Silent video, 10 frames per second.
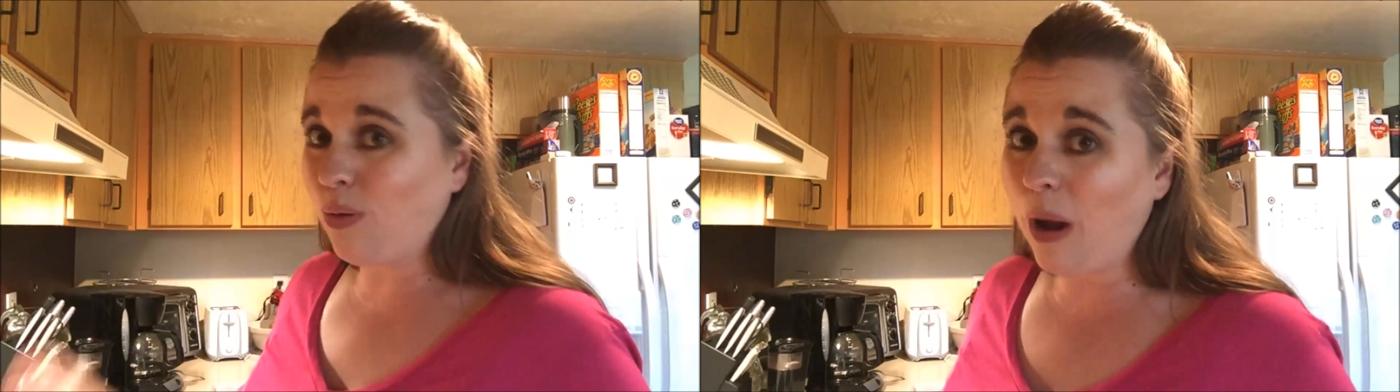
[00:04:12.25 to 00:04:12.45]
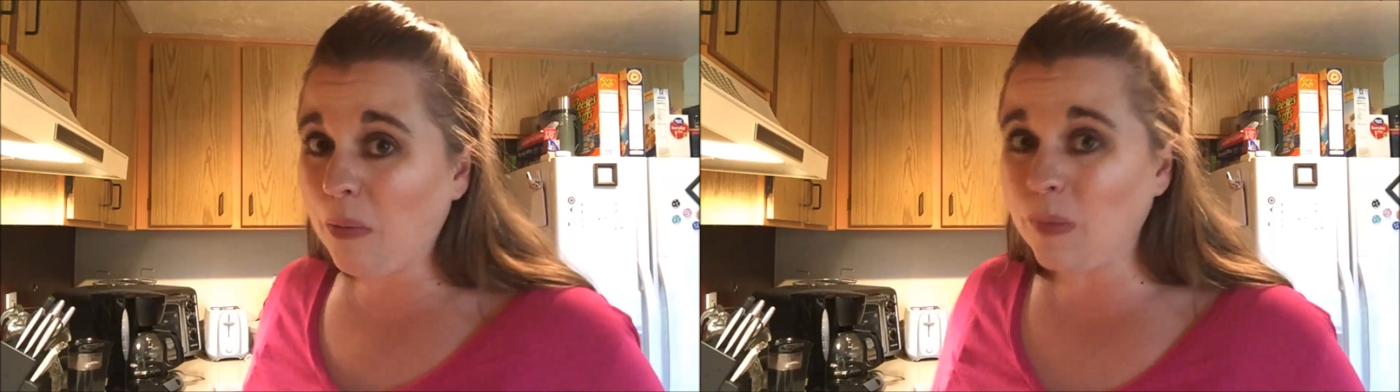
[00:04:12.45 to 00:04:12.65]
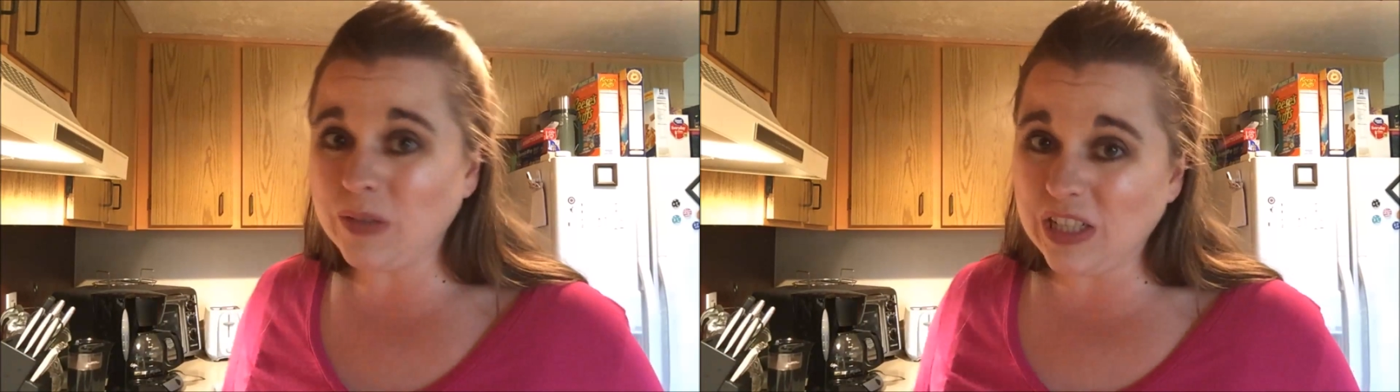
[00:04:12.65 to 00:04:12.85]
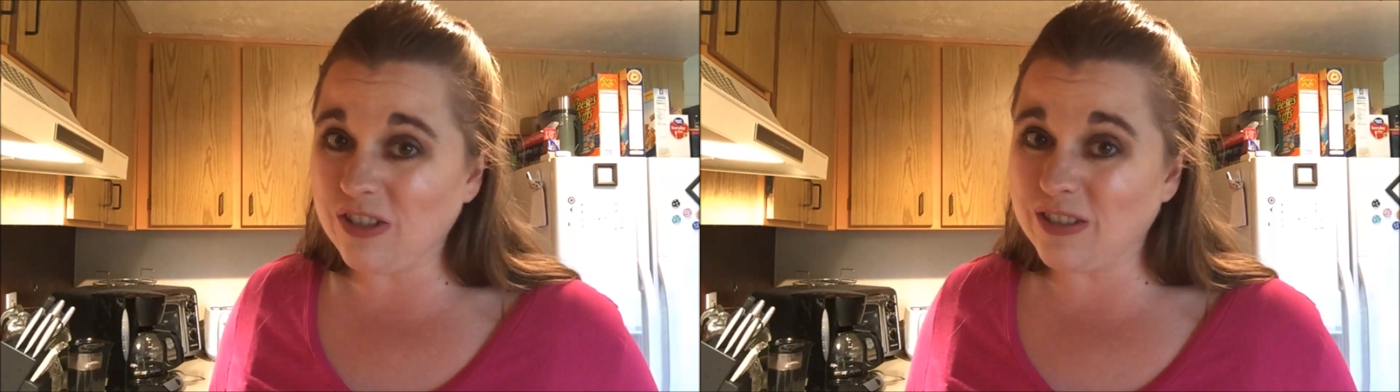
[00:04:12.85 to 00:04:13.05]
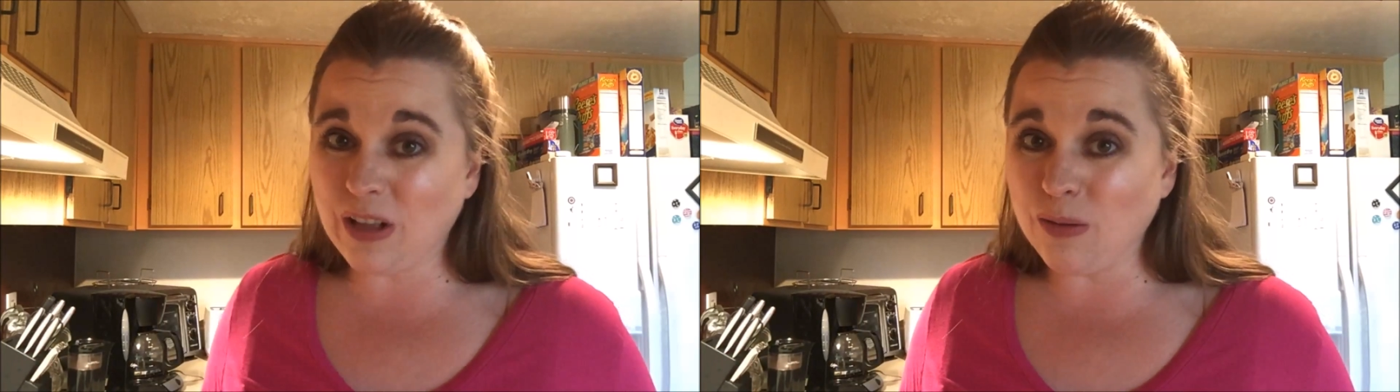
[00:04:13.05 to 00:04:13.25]
probably
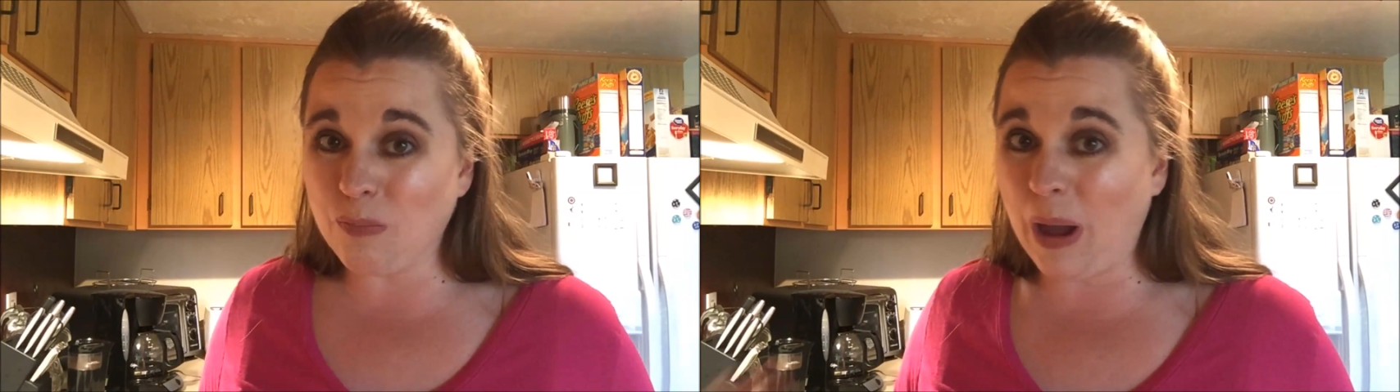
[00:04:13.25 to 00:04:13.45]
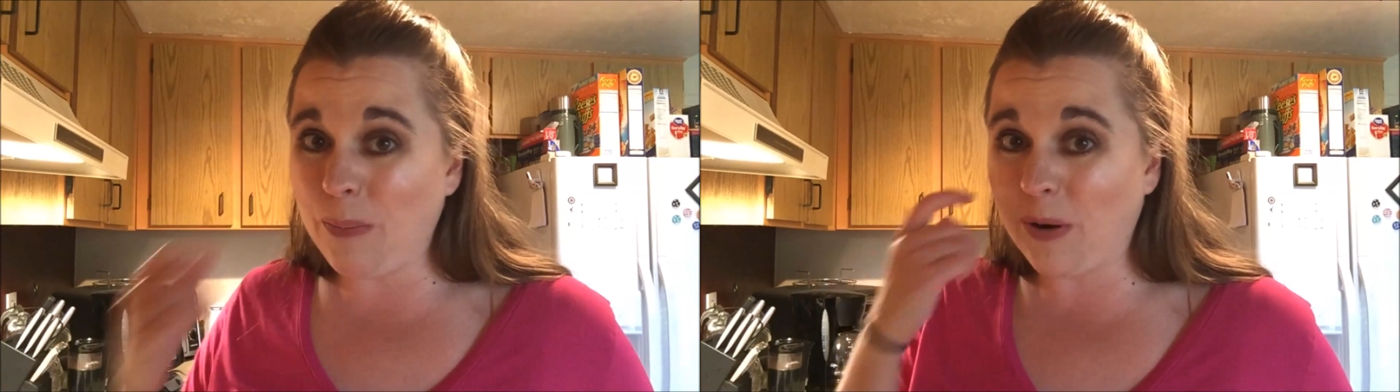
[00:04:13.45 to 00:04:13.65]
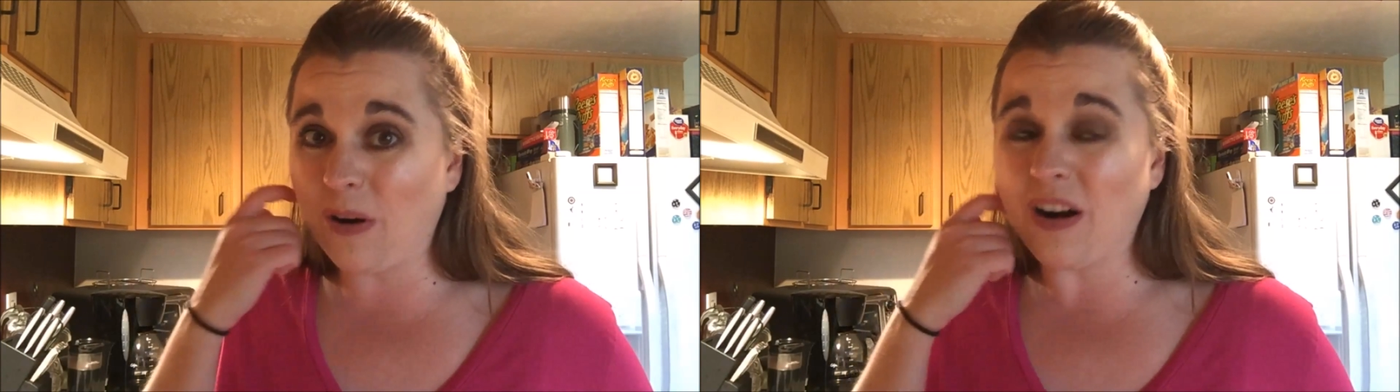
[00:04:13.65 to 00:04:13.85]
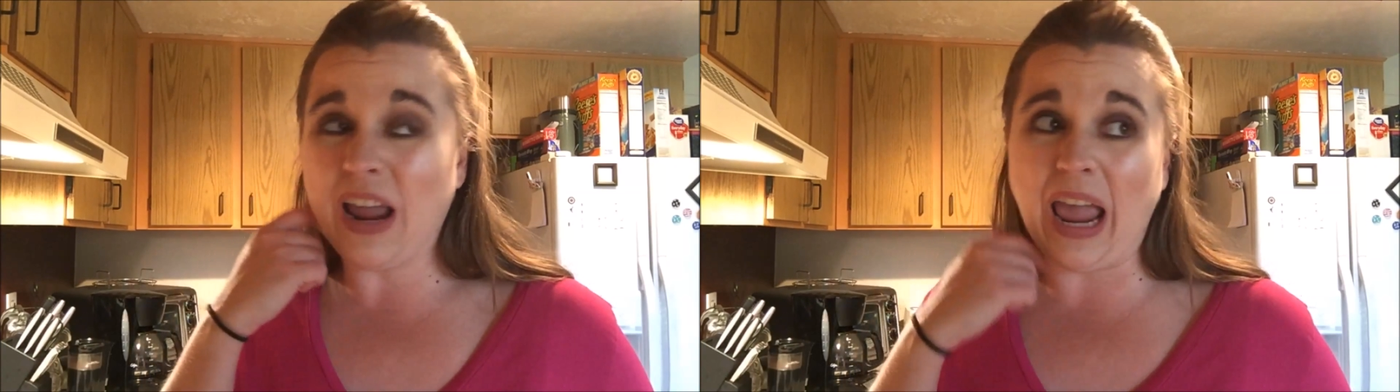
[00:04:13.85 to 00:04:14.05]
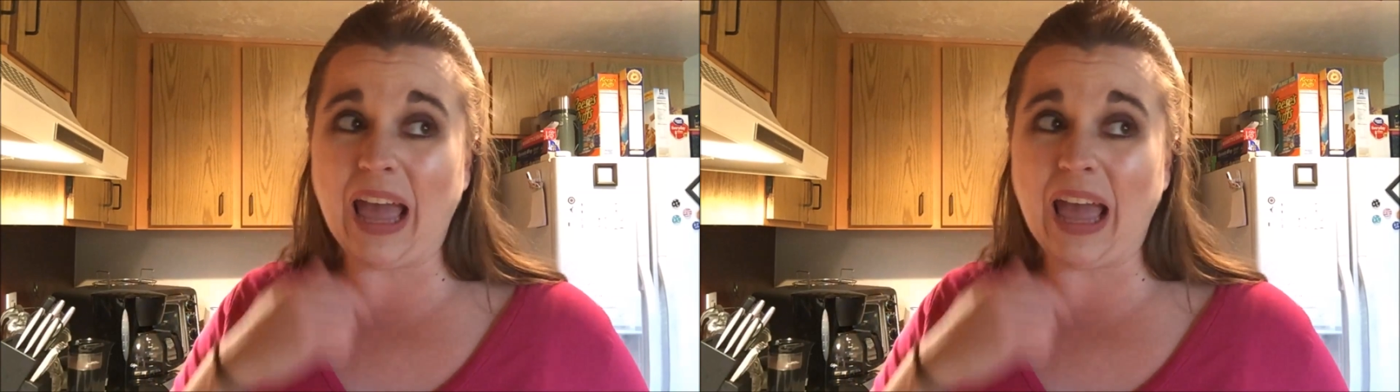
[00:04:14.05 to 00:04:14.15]
just salt and pepper